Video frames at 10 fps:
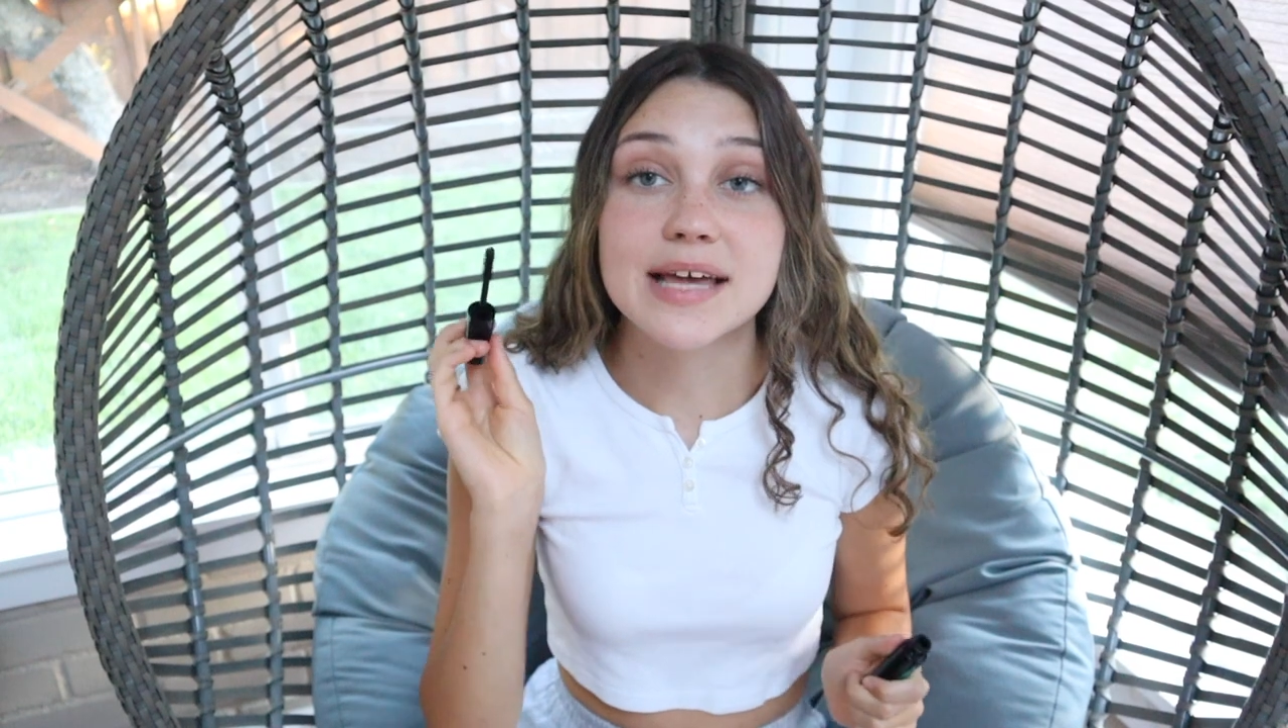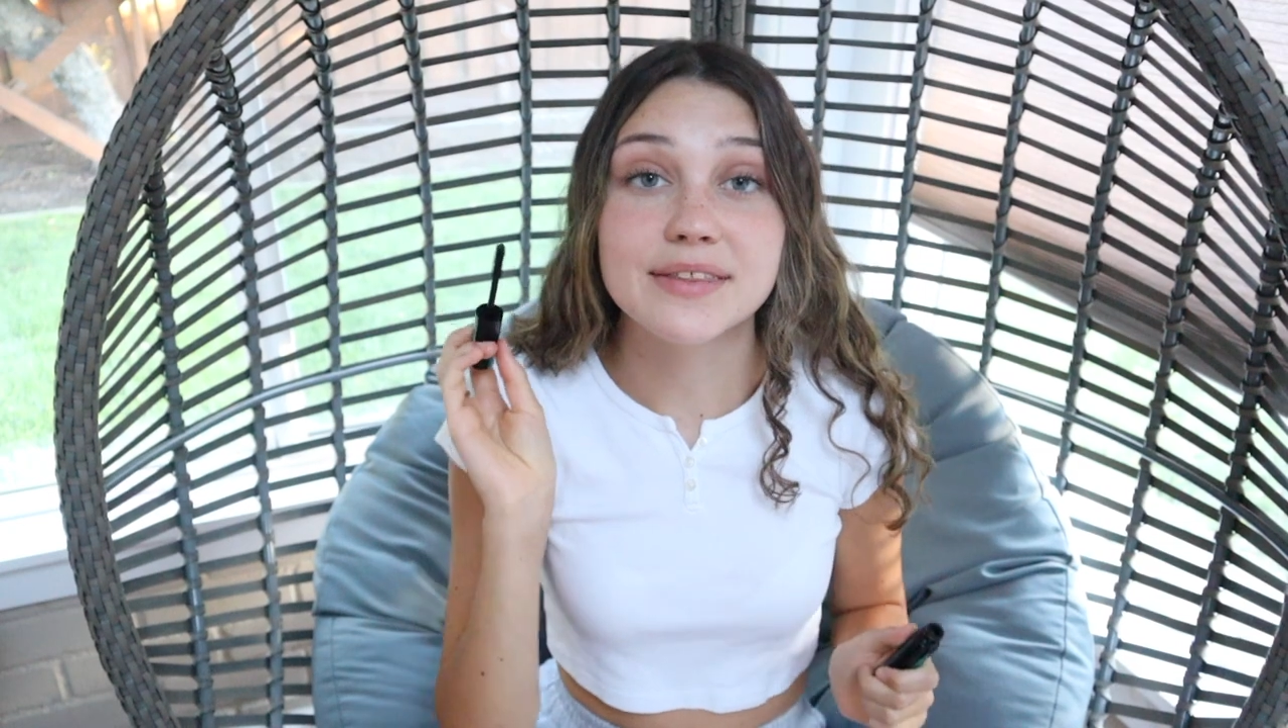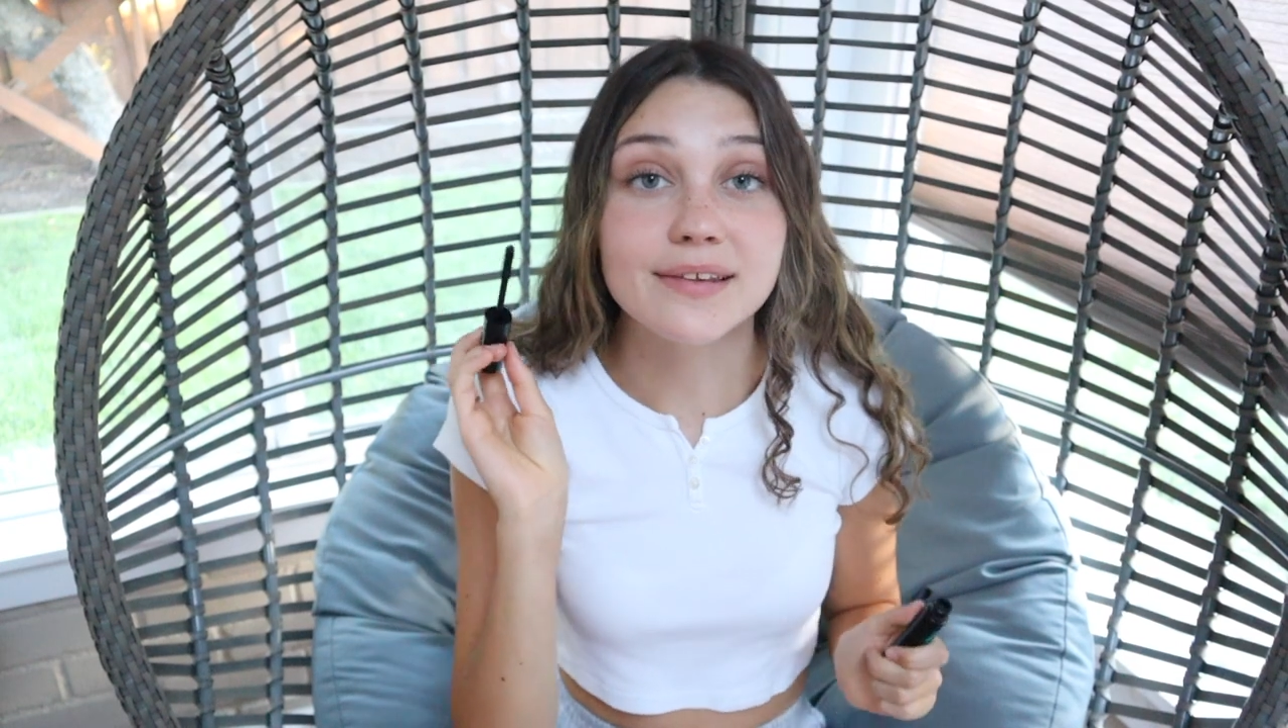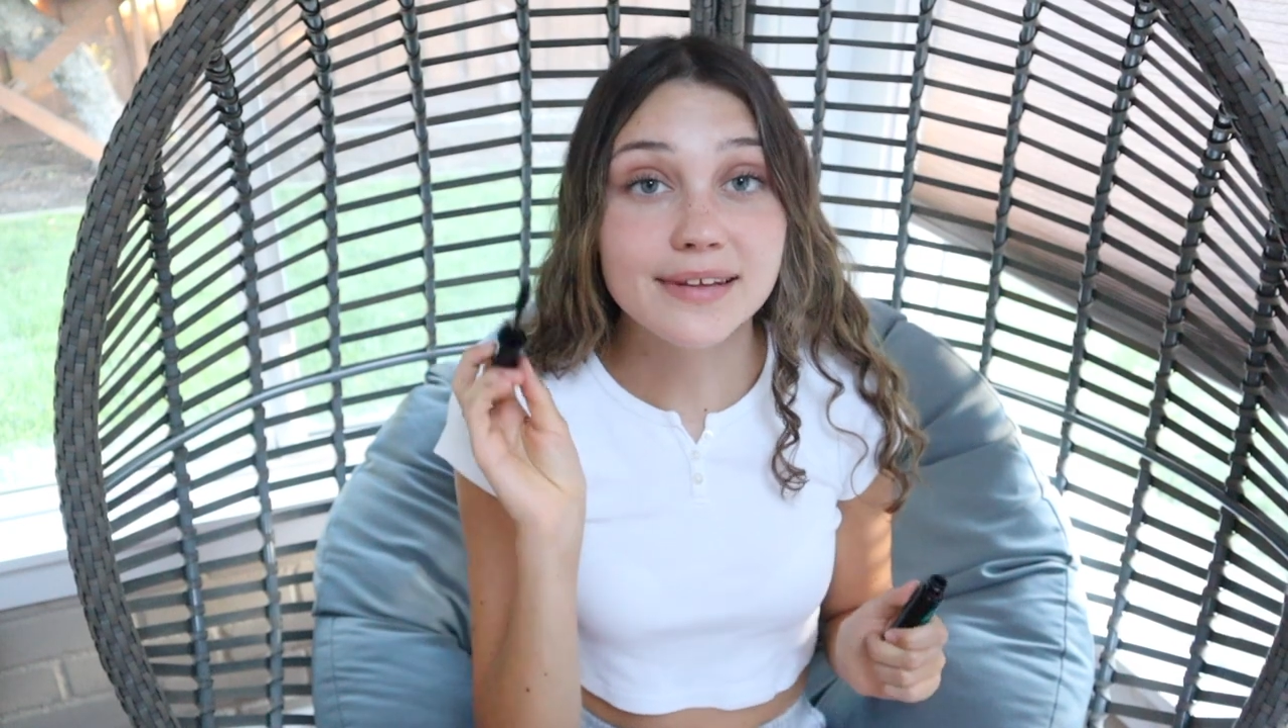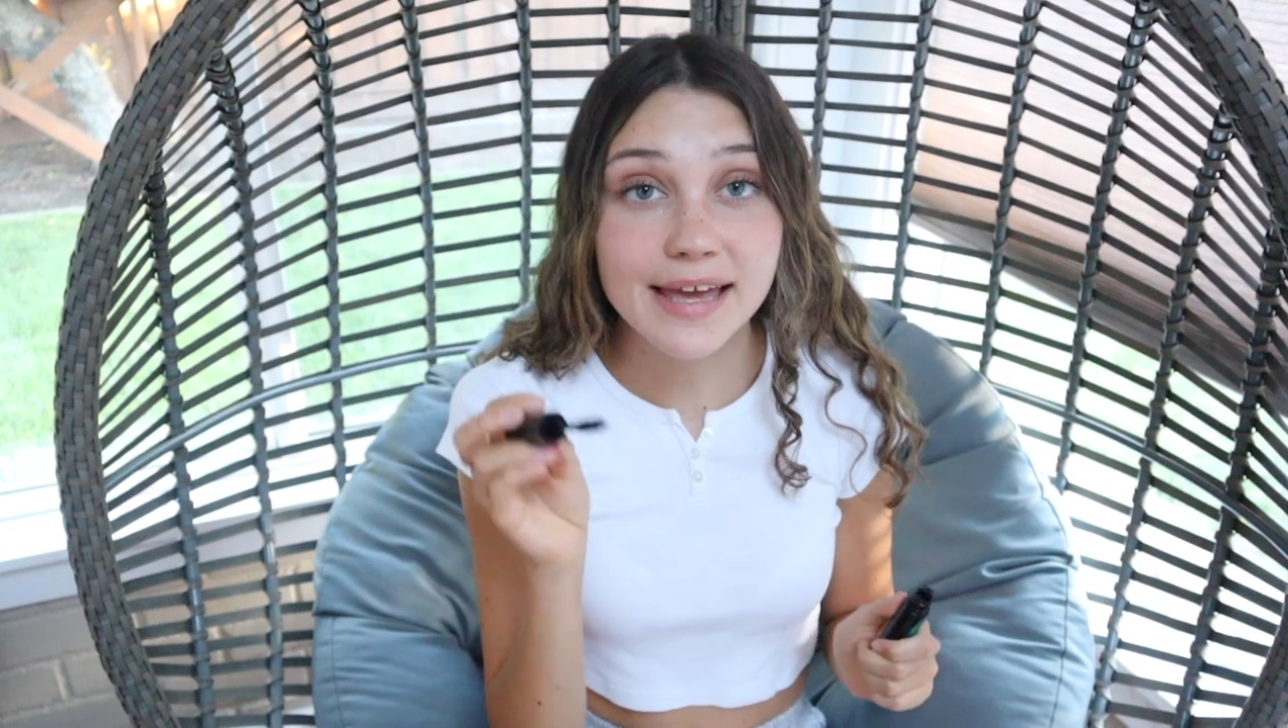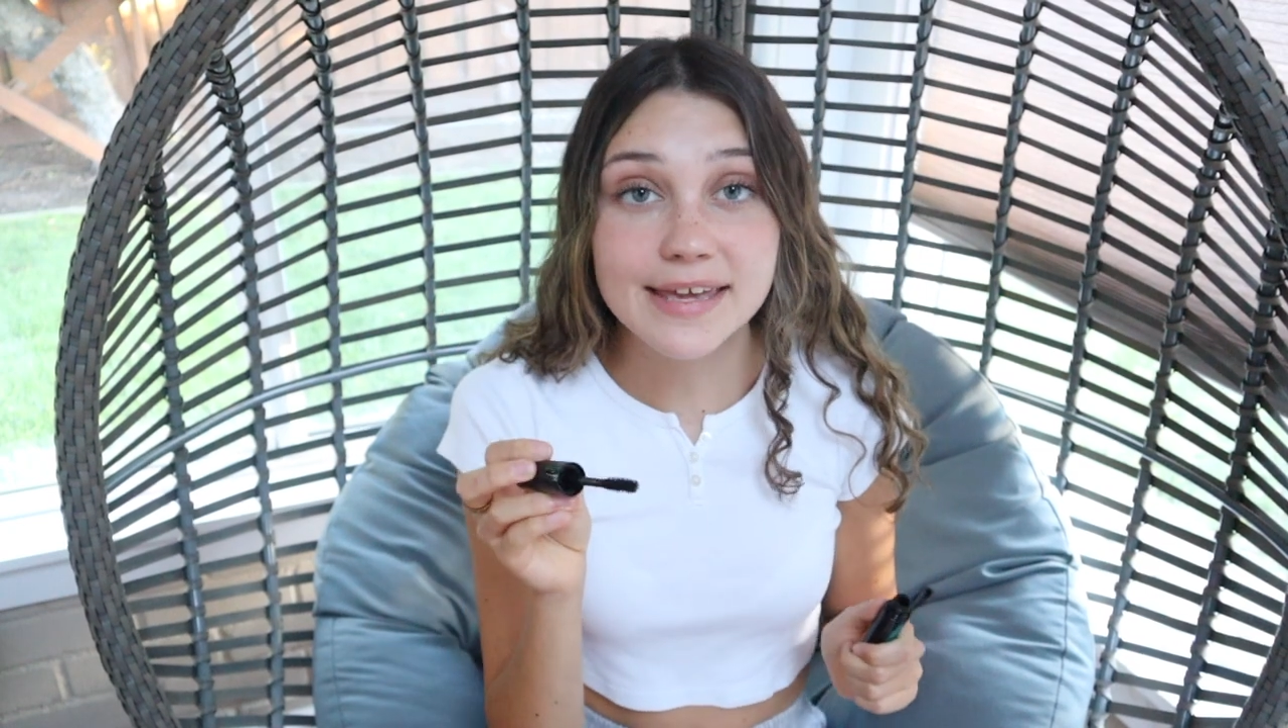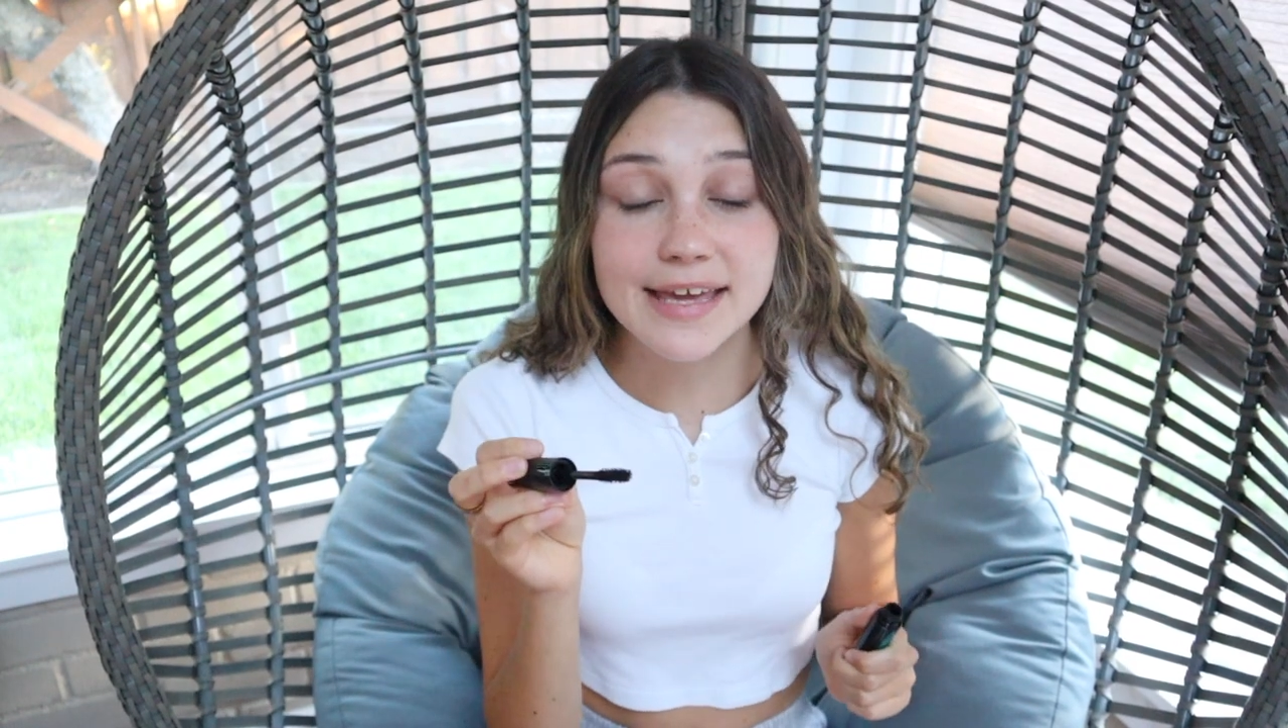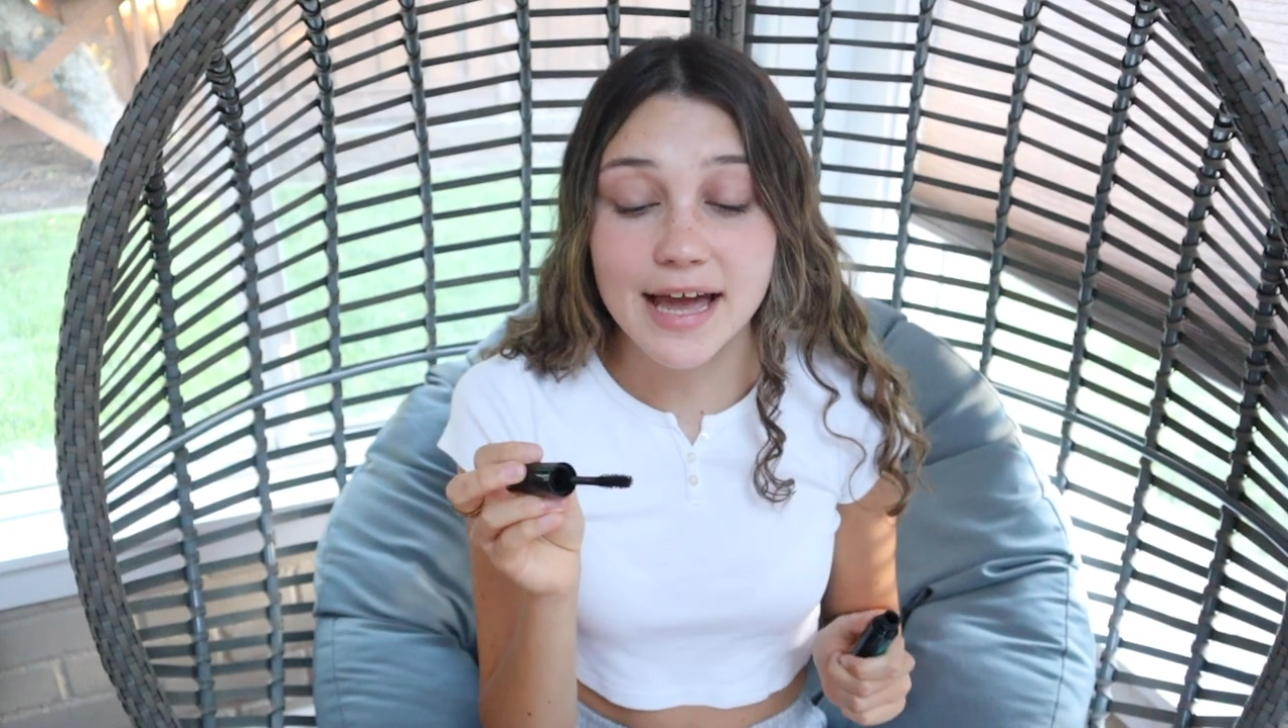at the lake